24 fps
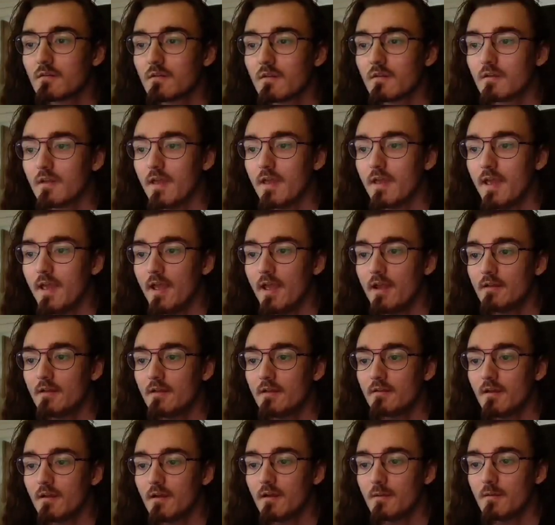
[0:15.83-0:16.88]
And
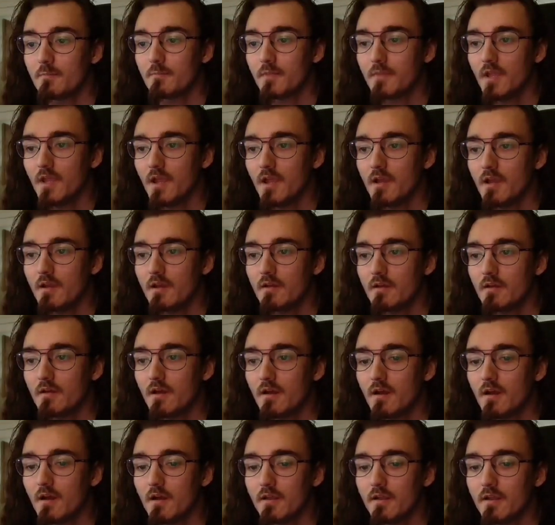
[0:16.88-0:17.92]

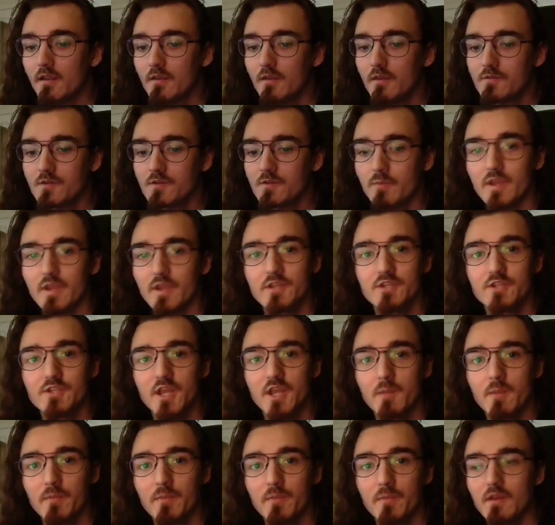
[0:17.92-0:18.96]
yeah, he used to be a
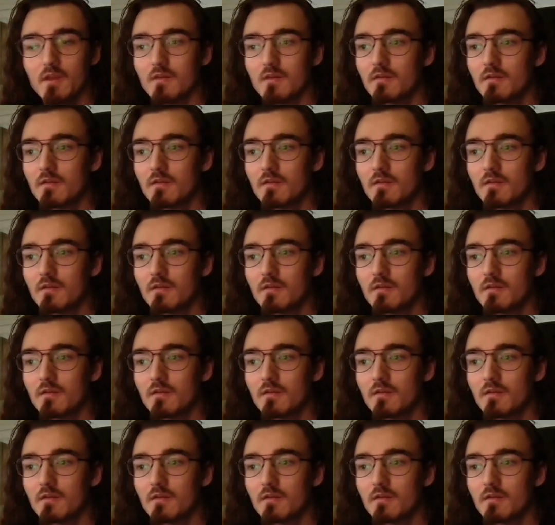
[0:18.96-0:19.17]
champion